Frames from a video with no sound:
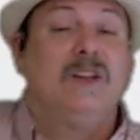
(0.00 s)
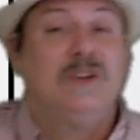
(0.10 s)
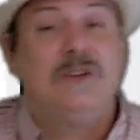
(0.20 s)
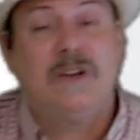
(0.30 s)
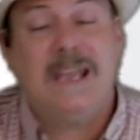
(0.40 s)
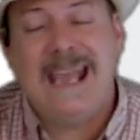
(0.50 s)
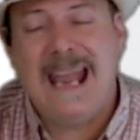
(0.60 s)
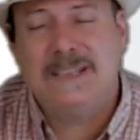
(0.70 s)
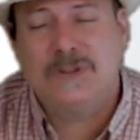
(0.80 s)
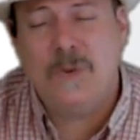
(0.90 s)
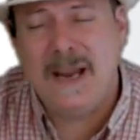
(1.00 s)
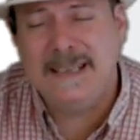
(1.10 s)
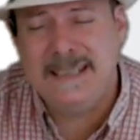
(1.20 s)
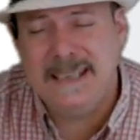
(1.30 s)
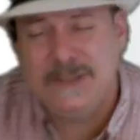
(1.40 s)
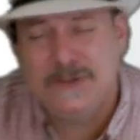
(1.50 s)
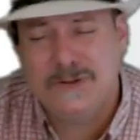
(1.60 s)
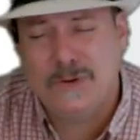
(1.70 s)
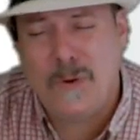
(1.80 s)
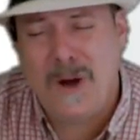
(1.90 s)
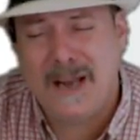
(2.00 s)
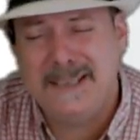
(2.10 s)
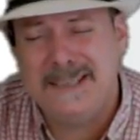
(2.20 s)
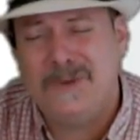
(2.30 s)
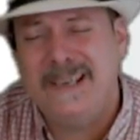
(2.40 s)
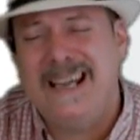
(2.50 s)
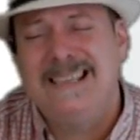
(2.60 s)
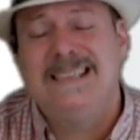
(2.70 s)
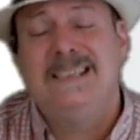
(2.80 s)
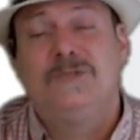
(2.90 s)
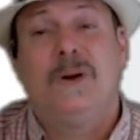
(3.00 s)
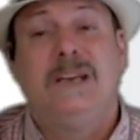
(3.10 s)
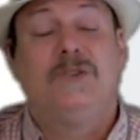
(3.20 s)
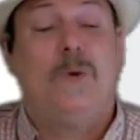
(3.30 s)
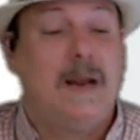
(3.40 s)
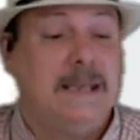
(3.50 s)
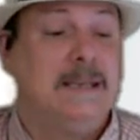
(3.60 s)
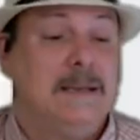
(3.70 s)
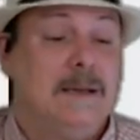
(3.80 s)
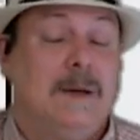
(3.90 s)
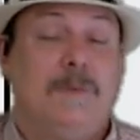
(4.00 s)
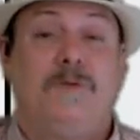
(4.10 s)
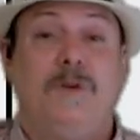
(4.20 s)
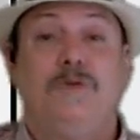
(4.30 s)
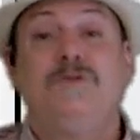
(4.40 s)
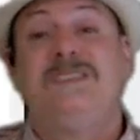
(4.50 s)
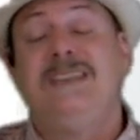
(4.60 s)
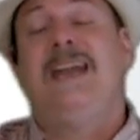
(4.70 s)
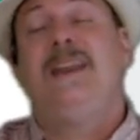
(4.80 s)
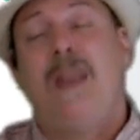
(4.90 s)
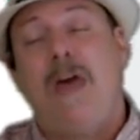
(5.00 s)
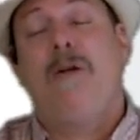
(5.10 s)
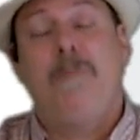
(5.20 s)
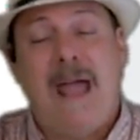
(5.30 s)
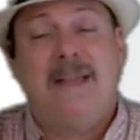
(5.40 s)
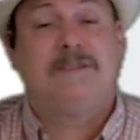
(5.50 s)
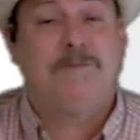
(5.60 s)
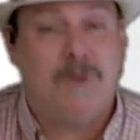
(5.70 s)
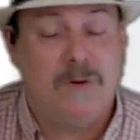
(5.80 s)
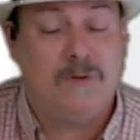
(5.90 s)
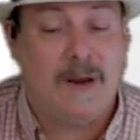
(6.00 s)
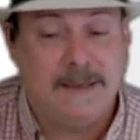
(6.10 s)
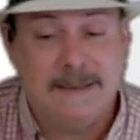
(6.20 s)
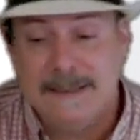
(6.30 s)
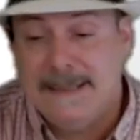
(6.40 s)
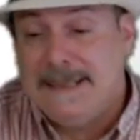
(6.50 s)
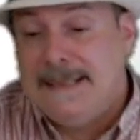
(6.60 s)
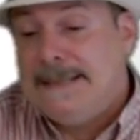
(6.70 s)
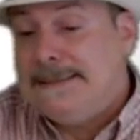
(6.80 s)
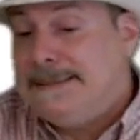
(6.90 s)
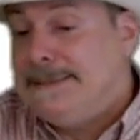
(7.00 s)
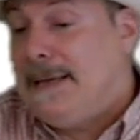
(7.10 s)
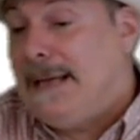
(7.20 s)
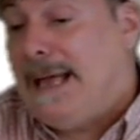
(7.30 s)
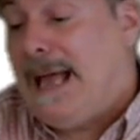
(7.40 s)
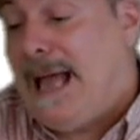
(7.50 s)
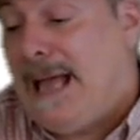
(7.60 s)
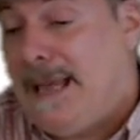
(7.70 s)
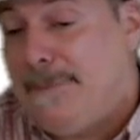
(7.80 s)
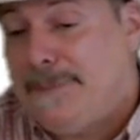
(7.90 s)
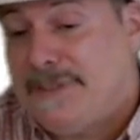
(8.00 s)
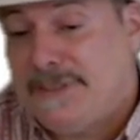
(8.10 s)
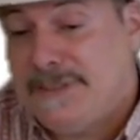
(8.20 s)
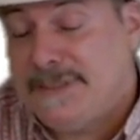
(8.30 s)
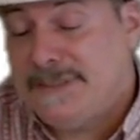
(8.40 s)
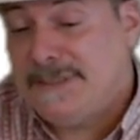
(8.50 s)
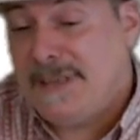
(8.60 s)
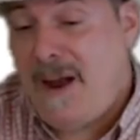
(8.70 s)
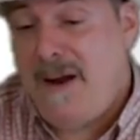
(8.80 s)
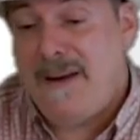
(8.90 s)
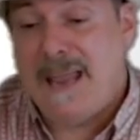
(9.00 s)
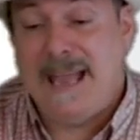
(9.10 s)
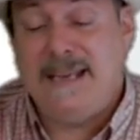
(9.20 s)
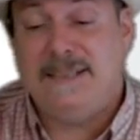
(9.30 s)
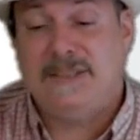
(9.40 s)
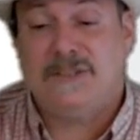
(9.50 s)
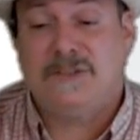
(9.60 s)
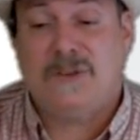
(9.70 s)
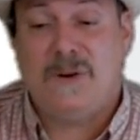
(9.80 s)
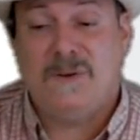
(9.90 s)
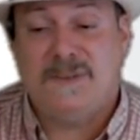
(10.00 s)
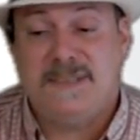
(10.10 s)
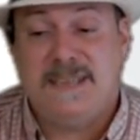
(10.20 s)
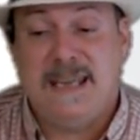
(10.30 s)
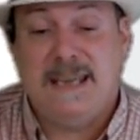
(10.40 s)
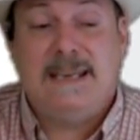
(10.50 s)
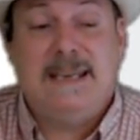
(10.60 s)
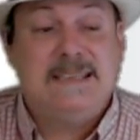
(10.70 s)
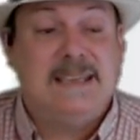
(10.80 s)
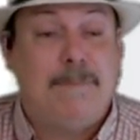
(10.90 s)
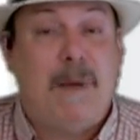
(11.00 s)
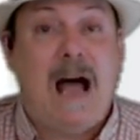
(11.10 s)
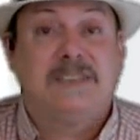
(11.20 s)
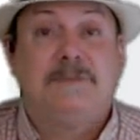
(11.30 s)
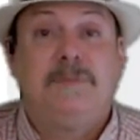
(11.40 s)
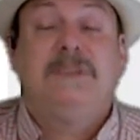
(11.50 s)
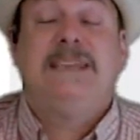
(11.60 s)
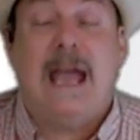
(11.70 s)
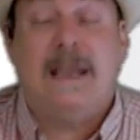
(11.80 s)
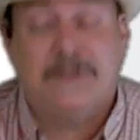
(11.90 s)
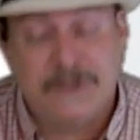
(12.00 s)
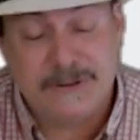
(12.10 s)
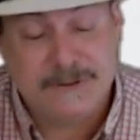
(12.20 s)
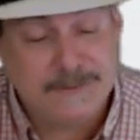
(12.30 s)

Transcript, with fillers: You're looking at 2020, 2019, 2020 before you see another massive bull run. I'm. So sorry, I just don't see it. Is it possible? Yes.